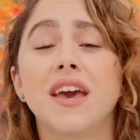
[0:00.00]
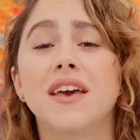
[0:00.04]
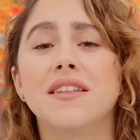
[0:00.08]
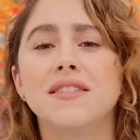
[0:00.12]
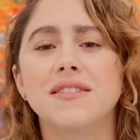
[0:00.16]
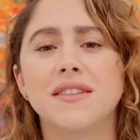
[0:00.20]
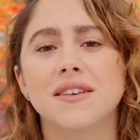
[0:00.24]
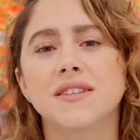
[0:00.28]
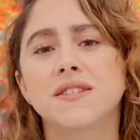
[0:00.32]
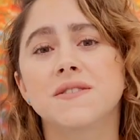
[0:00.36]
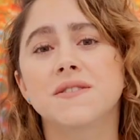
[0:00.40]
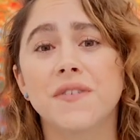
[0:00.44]

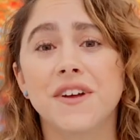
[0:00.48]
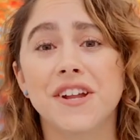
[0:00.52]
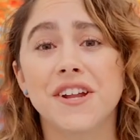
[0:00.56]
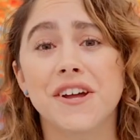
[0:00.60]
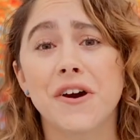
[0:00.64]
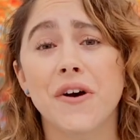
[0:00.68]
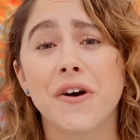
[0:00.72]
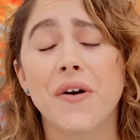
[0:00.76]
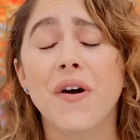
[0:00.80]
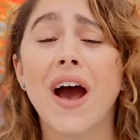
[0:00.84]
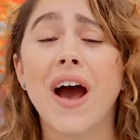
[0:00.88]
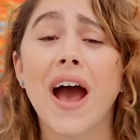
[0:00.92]
In this
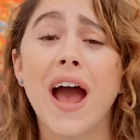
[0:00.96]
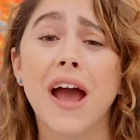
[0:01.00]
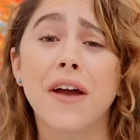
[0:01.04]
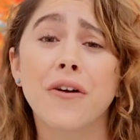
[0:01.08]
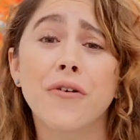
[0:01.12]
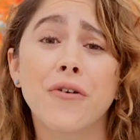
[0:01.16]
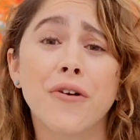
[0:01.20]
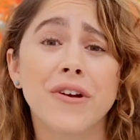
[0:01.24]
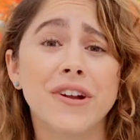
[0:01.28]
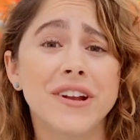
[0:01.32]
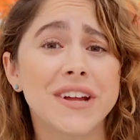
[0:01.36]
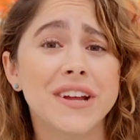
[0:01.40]
video, I'm
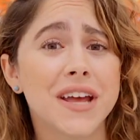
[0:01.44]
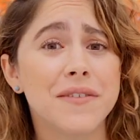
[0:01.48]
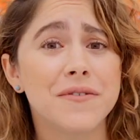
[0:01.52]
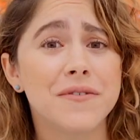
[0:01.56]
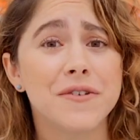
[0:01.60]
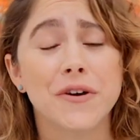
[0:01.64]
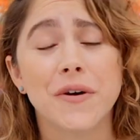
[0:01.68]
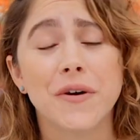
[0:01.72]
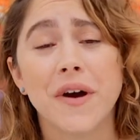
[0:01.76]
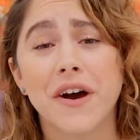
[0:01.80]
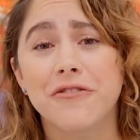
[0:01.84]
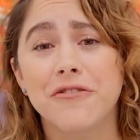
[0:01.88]
going to give
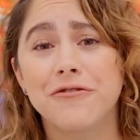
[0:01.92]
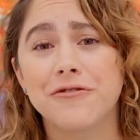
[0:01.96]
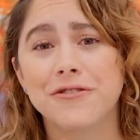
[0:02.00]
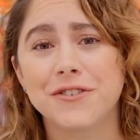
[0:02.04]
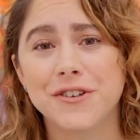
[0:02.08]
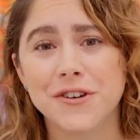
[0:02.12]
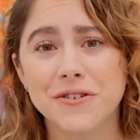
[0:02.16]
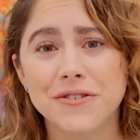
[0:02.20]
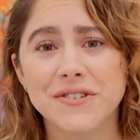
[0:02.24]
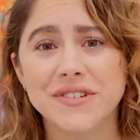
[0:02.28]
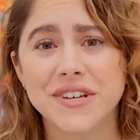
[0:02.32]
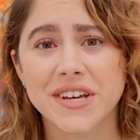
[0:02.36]
you a
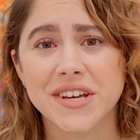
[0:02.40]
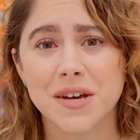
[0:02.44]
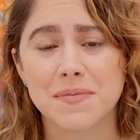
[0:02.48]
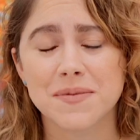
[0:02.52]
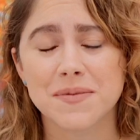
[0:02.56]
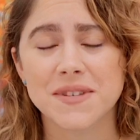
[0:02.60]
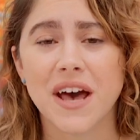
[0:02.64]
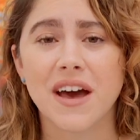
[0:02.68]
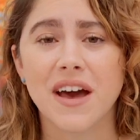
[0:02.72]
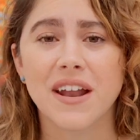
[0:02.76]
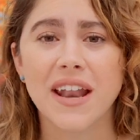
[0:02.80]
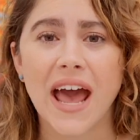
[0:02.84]
few
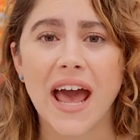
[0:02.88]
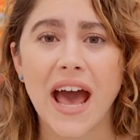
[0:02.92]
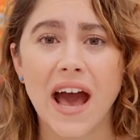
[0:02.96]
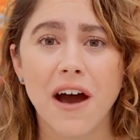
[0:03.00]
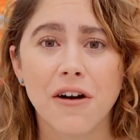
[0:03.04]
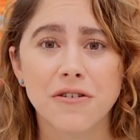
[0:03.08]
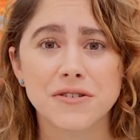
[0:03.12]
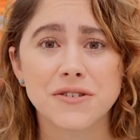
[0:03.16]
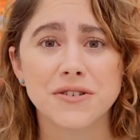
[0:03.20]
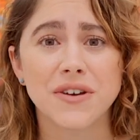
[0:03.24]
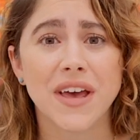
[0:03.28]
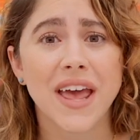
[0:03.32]
tips on
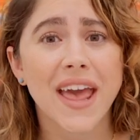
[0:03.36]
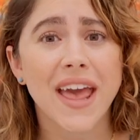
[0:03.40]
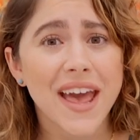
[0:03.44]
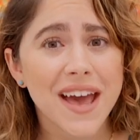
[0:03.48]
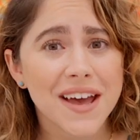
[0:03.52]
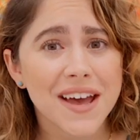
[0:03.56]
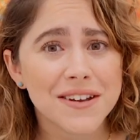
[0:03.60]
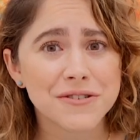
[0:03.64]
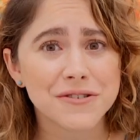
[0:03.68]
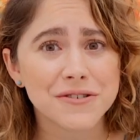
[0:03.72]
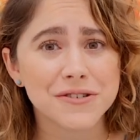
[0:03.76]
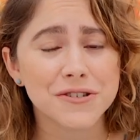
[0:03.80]
how to
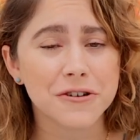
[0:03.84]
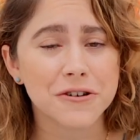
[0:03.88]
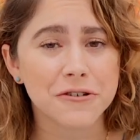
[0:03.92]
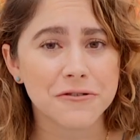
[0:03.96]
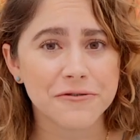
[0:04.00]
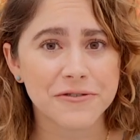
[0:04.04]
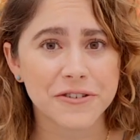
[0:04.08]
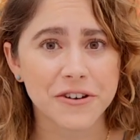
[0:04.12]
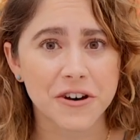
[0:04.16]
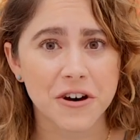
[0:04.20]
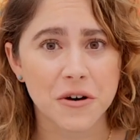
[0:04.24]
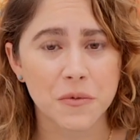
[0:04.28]
handle your
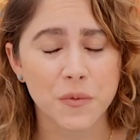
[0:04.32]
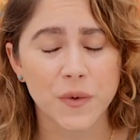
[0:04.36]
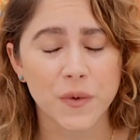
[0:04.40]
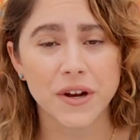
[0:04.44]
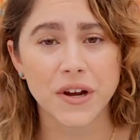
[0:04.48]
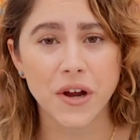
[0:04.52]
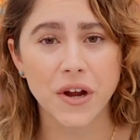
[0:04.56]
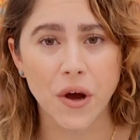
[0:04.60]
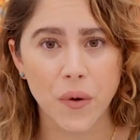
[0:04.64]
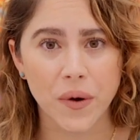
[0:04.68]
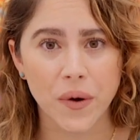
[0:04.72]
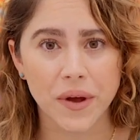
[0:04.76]
film
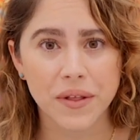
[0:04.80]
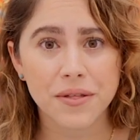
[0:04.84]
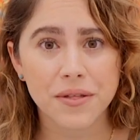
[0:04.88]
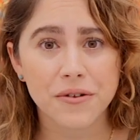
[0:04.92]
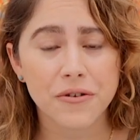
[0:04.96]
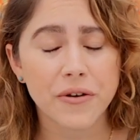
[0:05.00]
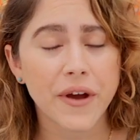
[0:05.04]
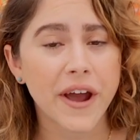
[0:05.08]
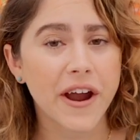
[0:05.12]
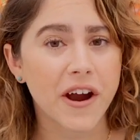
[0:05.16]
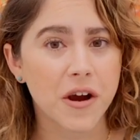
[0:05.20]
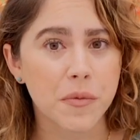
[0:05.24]
when going
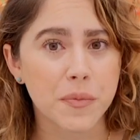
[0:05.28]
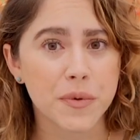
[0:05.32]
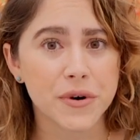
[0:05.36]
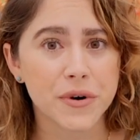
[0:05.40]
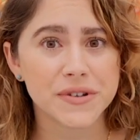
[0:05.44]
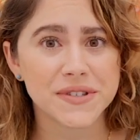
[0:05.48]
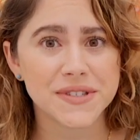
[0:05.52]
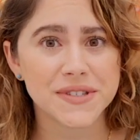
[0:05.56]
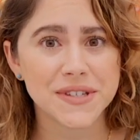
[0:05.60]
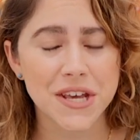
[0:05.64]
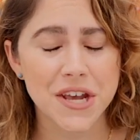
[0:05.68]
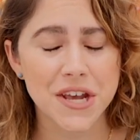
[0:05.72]
through
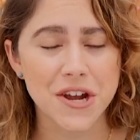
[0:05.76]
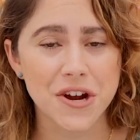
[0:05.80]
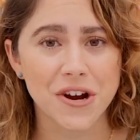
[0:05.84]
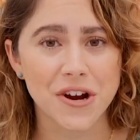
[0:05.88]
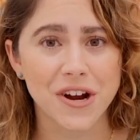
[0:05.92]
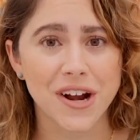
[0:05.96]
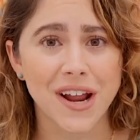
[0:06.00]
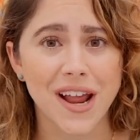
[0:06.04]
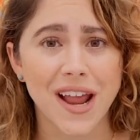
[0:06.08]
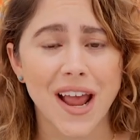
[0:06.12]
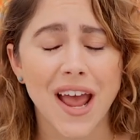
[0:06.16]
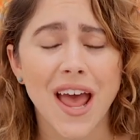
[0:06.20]
airport
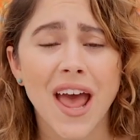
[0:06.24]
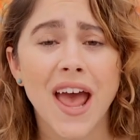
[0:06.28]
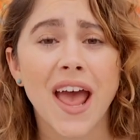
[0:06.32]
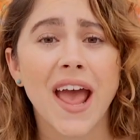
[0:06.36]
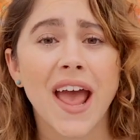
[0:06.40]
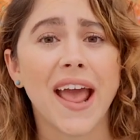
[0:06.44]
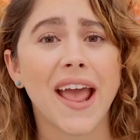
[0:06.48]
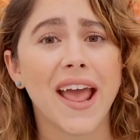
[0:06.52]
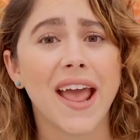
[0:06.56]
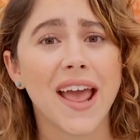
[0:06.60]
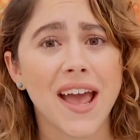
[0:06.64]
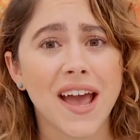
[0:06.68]
security
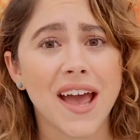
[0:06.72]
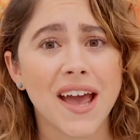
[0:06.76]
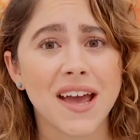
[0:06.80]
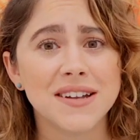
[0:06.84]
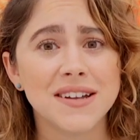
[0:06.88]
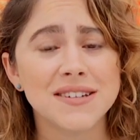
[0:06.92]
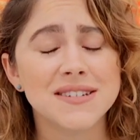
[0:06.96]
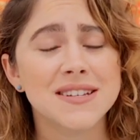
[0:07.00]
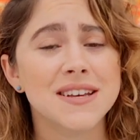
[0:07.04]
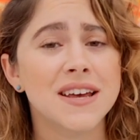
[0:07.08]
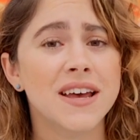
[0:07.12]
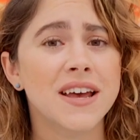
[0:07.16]

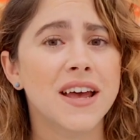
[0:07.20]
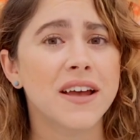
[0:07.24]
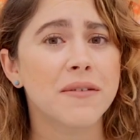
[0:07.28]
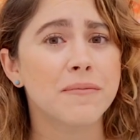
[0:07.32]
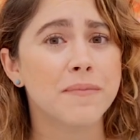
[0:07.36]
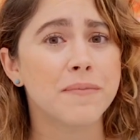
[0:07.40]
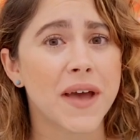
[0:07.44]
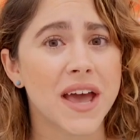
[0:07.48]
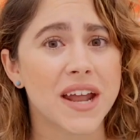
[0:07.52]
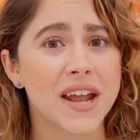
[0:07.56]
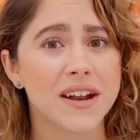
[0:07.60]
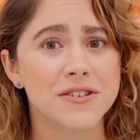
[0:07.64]
and
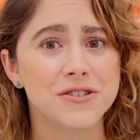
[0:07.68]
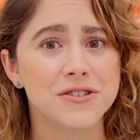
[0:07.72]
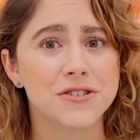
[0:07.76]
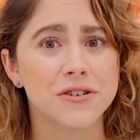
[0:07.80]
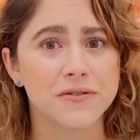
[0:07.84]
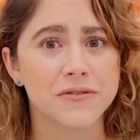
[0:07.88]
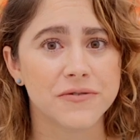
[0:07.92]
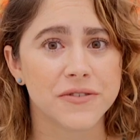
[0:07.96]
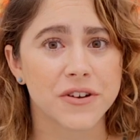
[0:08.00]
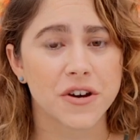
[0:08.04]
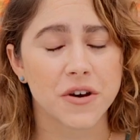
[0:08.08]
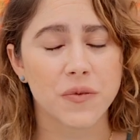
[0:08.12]
manage
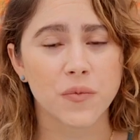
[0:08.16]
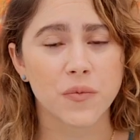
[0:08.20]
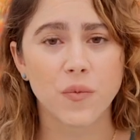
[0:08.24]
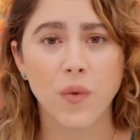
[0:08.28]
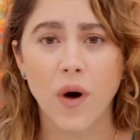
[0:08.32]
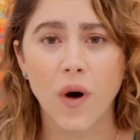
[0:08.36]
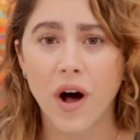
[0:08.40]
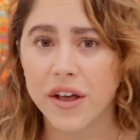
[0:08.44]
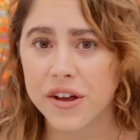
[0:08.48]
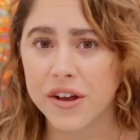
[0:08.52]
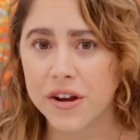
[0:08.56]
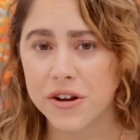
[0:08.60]
your film
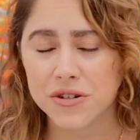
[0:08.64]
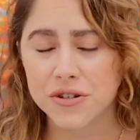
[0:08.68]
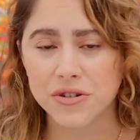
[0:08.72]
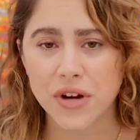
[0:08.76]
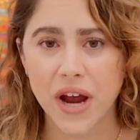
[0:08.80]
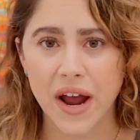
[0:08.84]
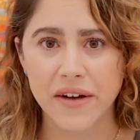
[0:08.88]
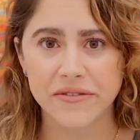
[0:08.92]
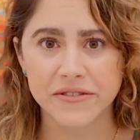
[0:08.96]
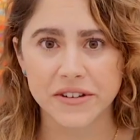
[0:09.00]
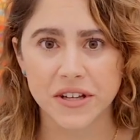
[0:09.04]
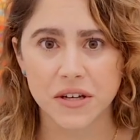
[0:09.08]
while you're
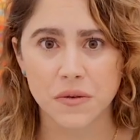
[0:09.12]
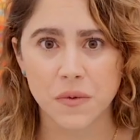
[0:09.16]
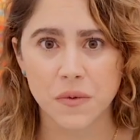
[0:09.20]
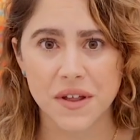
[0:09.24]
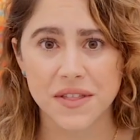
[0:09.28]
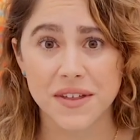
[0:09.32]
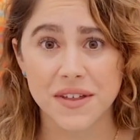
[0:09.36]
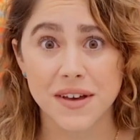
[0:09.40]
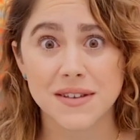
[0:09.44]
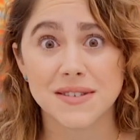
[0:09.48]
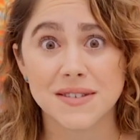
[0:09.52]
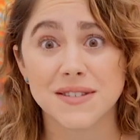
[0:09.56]
traveling
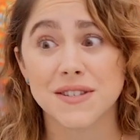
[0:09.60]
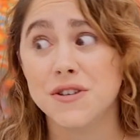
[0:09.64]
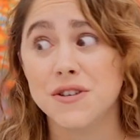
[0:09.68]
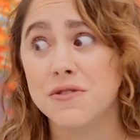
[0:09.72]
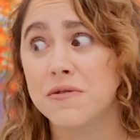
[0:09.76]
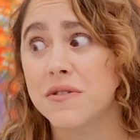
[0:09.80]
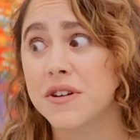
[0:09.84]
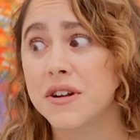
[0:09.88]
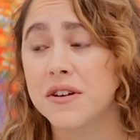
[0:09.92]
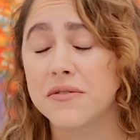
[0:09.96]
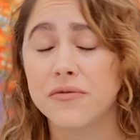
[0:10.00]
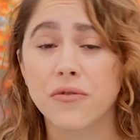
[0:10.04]
with it so you
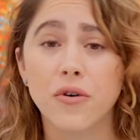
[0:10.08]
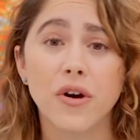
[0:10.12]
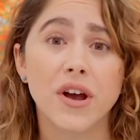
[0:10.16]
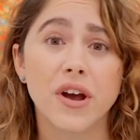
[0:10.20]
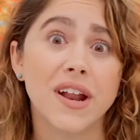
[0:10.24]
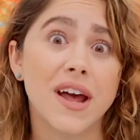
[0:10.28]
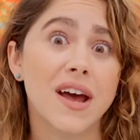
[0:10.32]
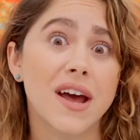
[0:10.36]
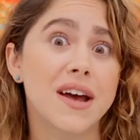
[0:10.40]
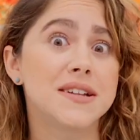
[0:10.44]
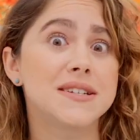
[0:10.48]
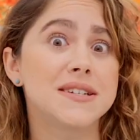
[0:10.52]
can
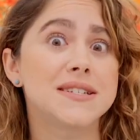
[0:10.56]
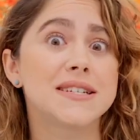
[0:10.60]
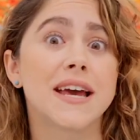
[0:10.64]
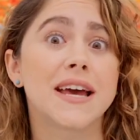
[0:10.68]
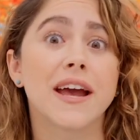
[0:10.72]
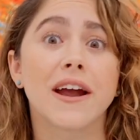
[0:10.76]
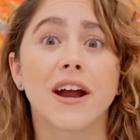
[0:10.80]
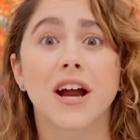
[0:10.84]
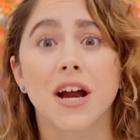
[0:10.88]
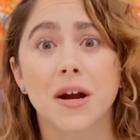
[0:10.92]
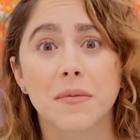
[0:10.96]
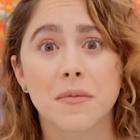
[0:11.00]
avoid a
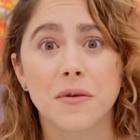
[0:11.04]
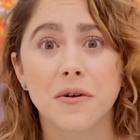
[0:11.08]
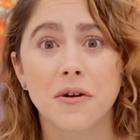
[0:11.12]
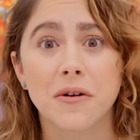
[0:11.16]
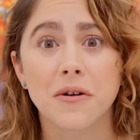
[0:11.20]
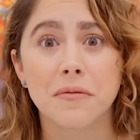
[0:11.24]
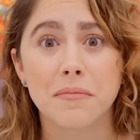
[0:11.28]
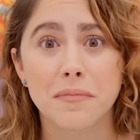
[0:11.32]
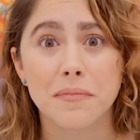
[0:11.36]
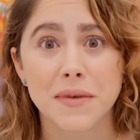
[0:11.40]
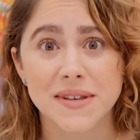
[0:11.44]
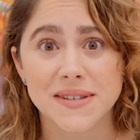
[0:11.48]

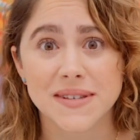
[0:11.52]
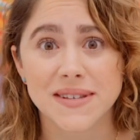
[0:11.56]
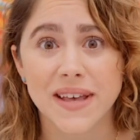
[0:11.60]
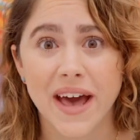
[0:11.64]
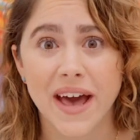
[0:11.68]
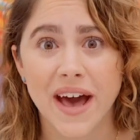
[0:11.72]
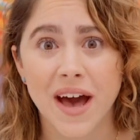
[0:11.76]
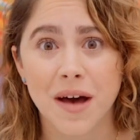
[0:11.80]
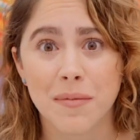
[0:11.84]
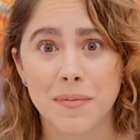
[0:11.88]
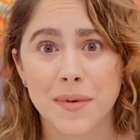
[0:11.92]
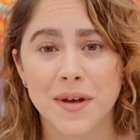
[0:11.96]
terrible
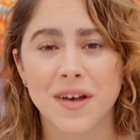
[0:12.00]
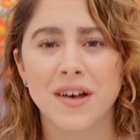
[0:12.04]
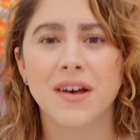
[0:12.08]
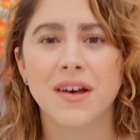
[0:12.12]
mishap.